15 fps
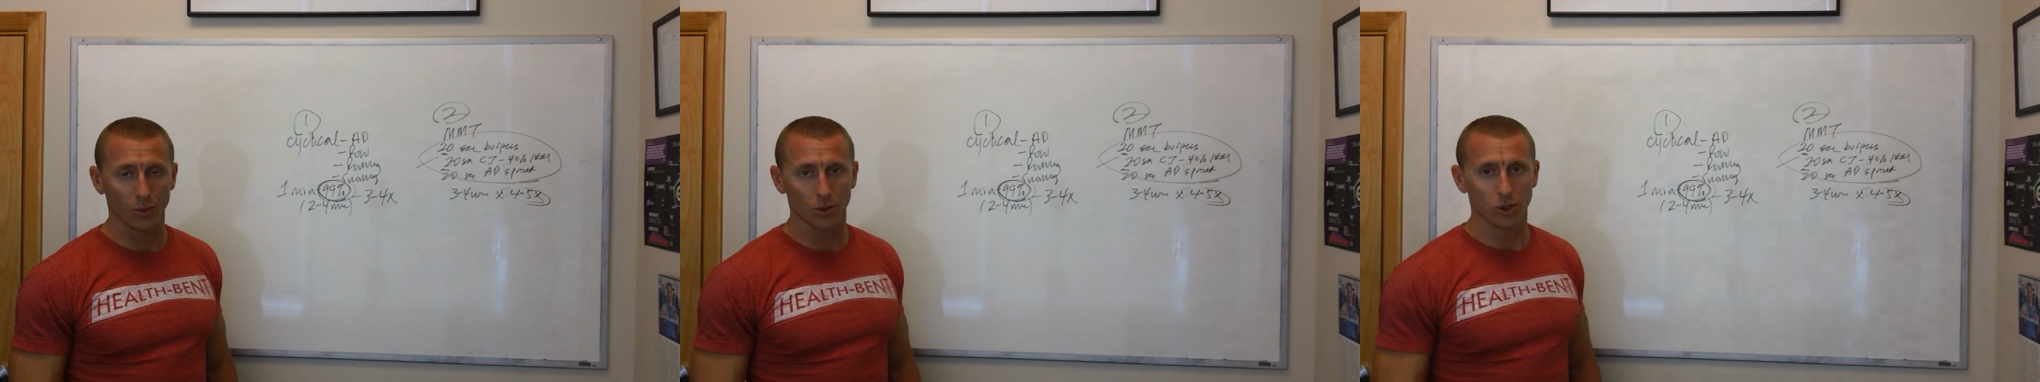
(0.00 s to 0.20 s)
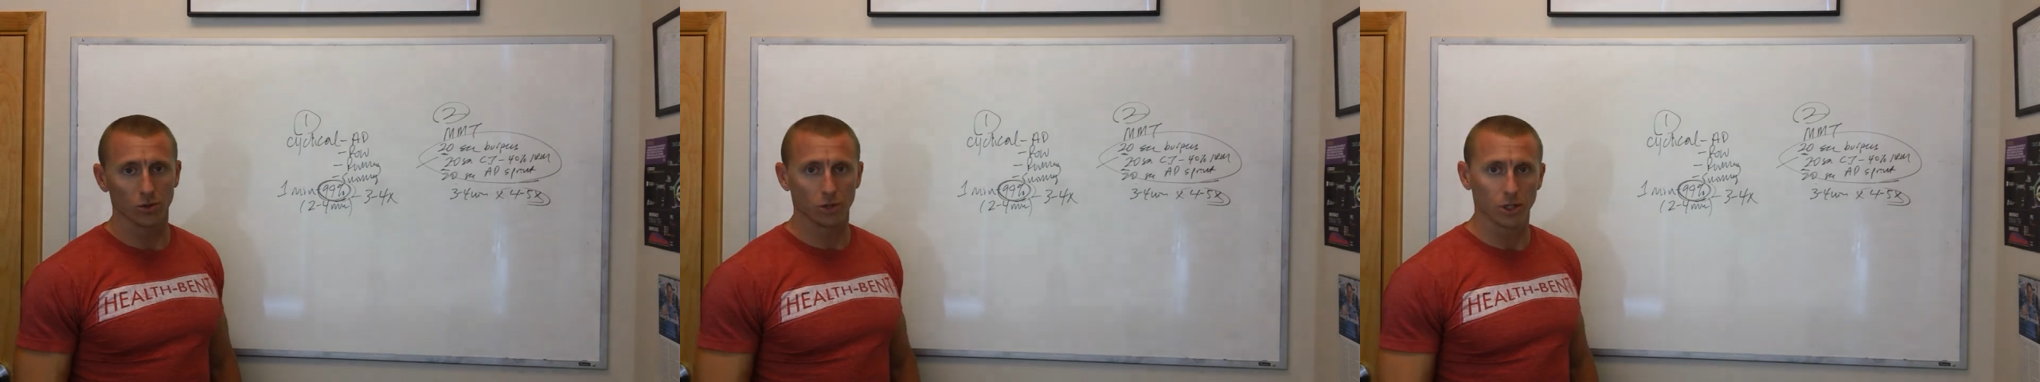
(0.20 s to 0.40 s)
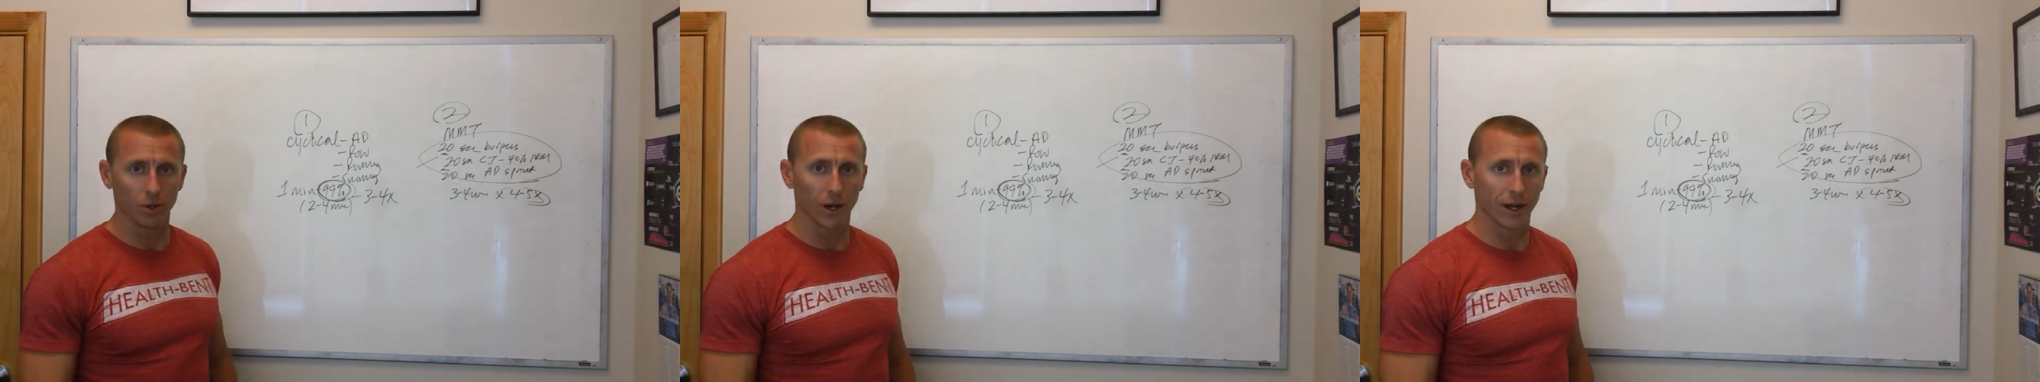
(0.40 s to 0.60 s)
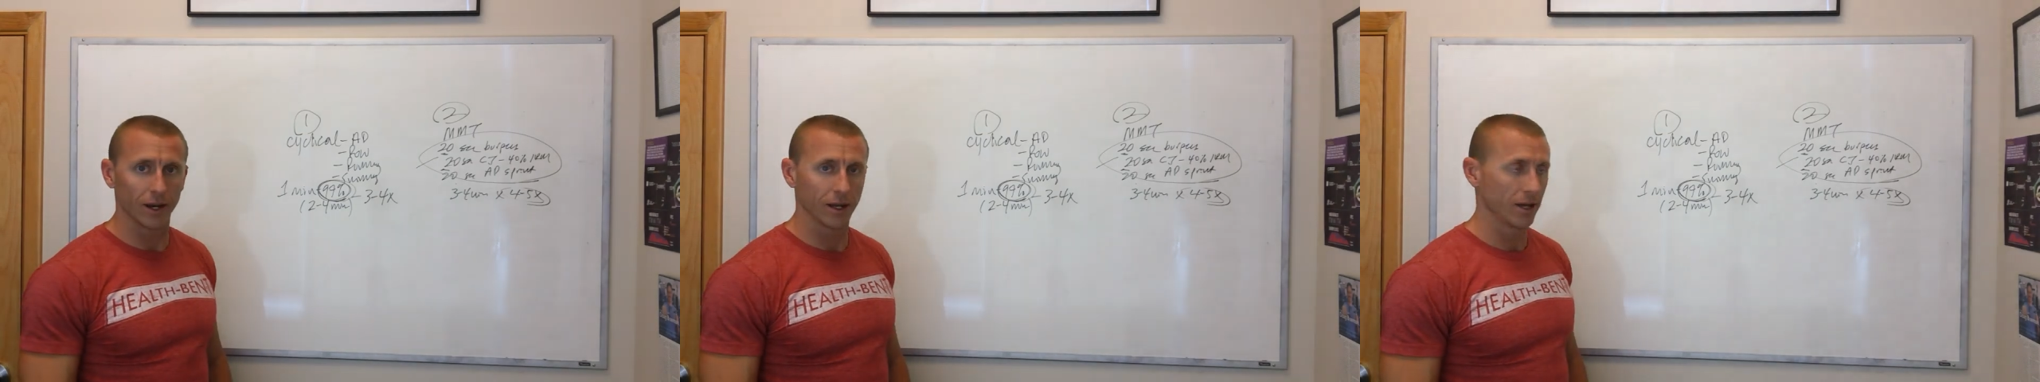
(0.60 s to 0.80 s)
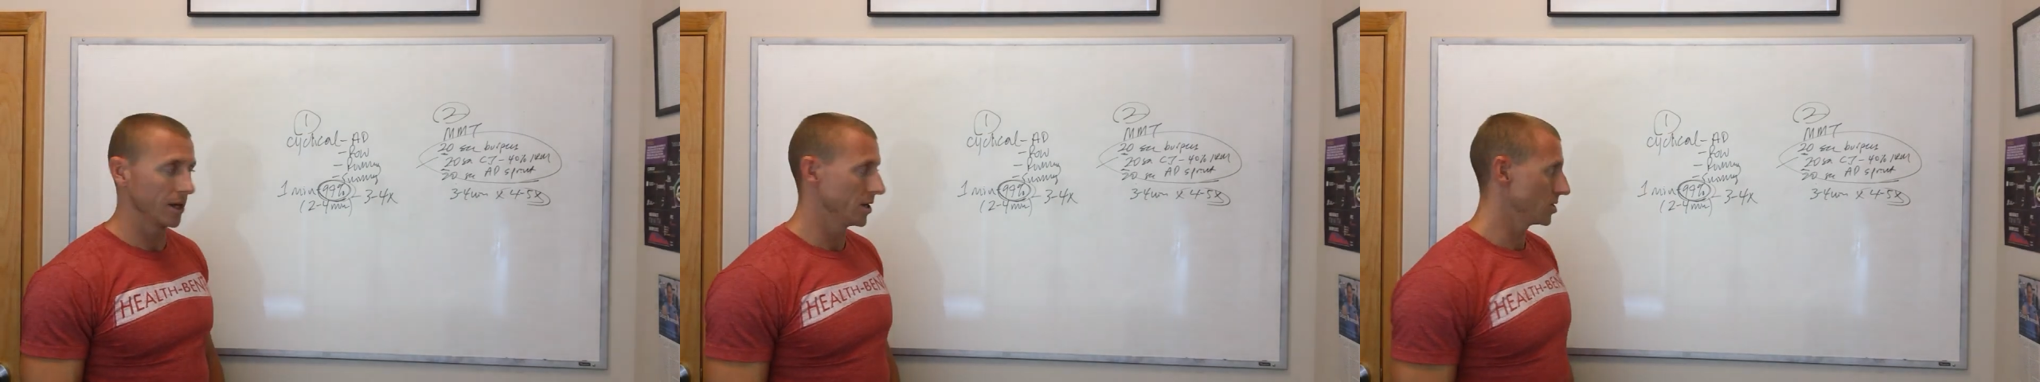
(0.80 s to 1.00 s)
when you do it.
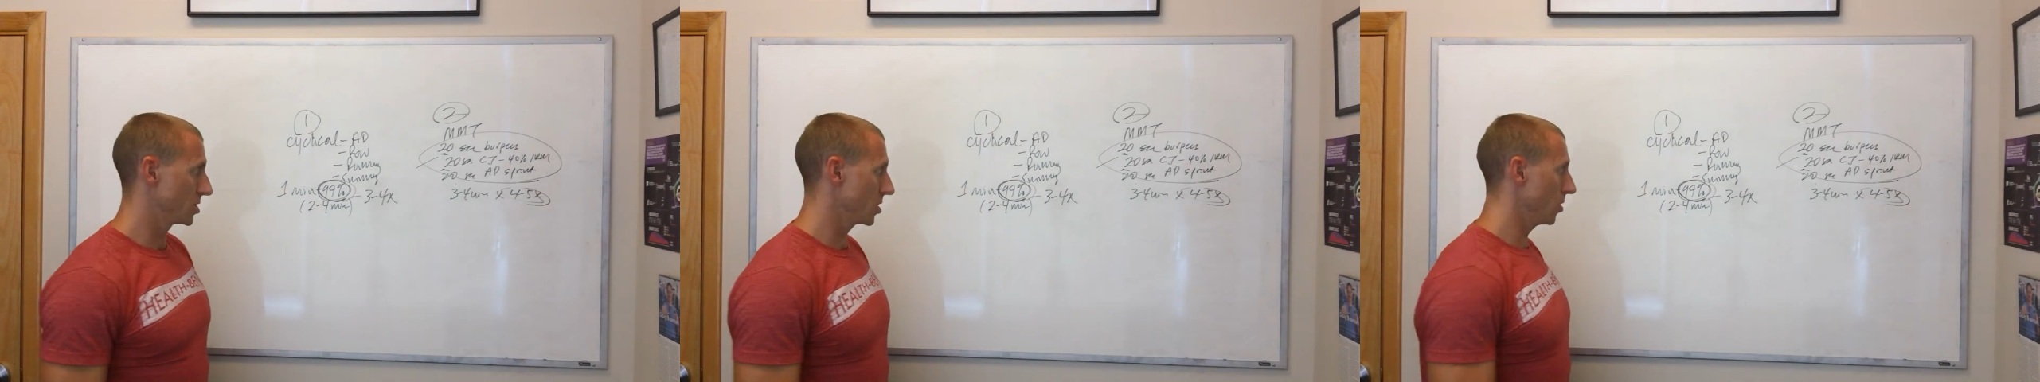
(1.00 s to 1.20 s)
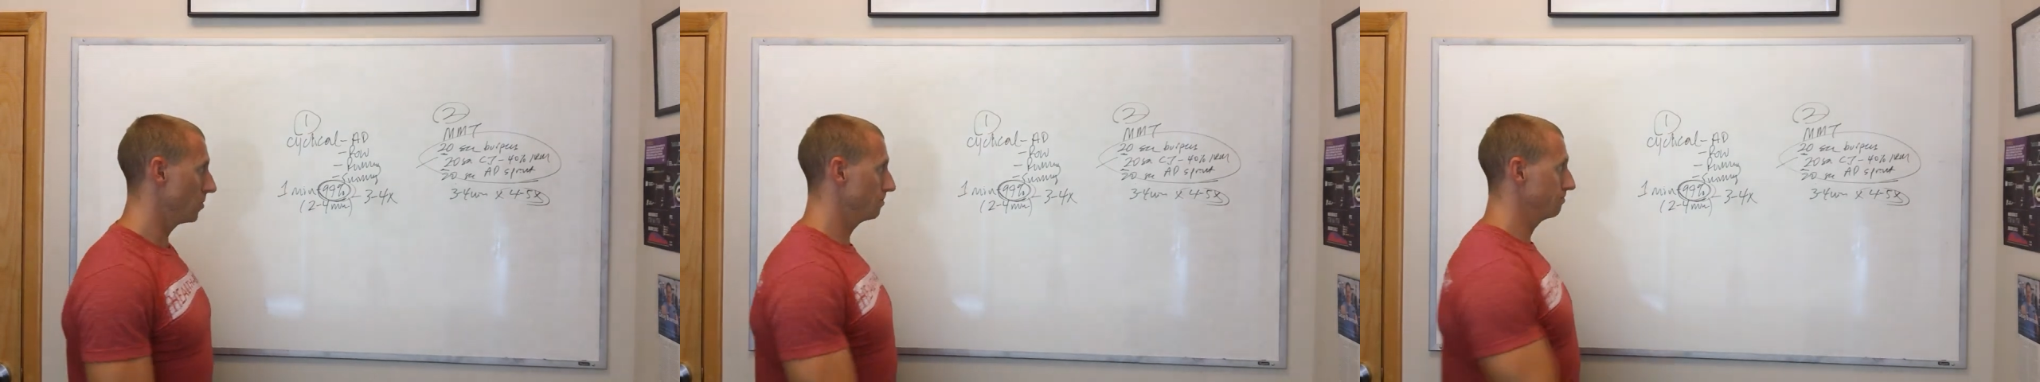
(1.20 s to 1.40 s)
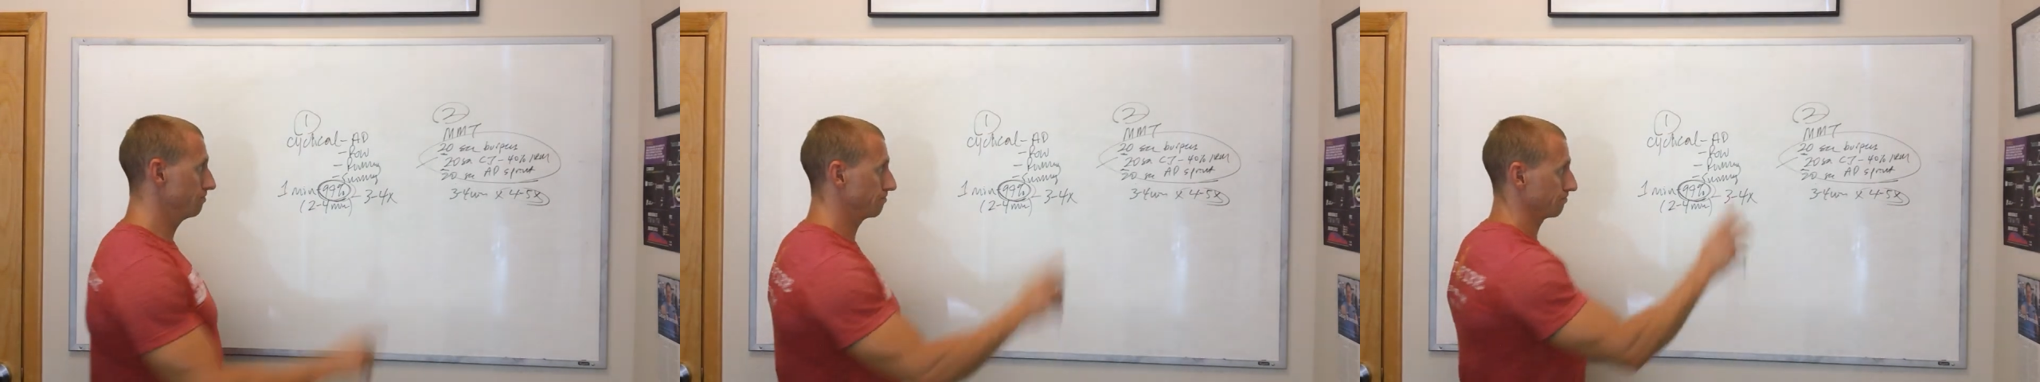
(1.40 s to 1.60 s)
So